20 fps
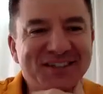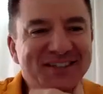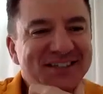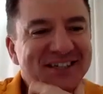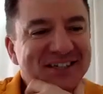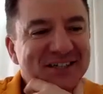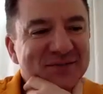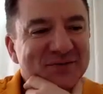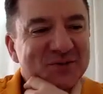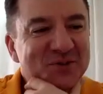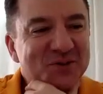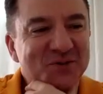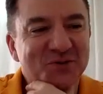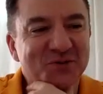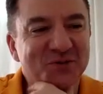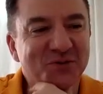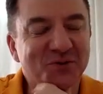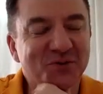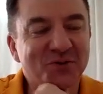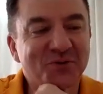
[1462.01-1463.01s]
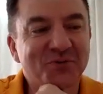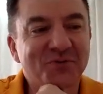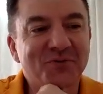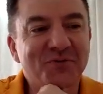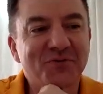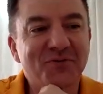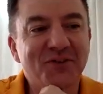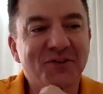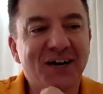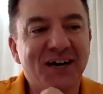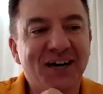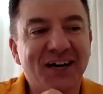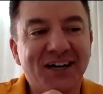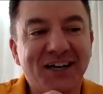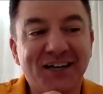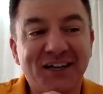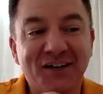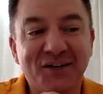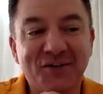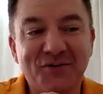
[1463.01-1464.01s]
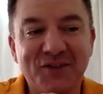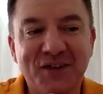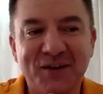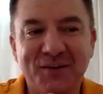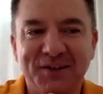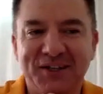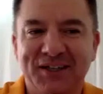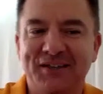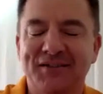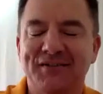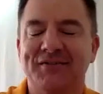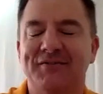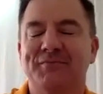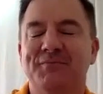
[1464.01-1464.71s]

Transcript: Such beautiful uh, young family.